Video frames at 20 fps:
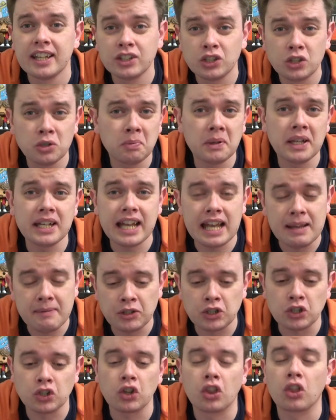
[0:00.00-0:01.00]
Two player game,
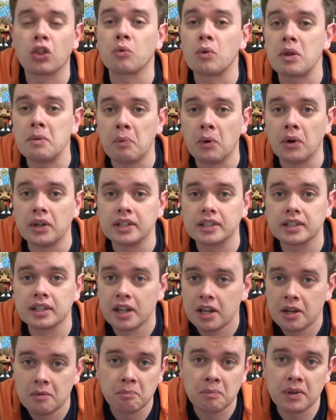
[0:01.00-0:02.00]
it's just three points
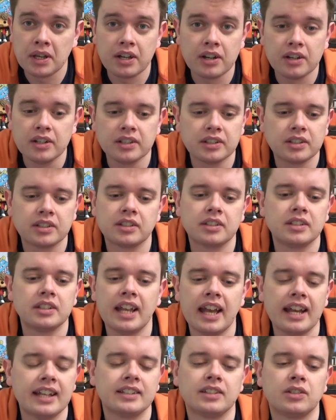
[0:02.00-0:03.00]
because
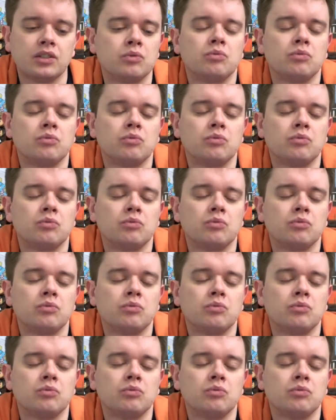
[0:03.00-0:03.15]
yeah,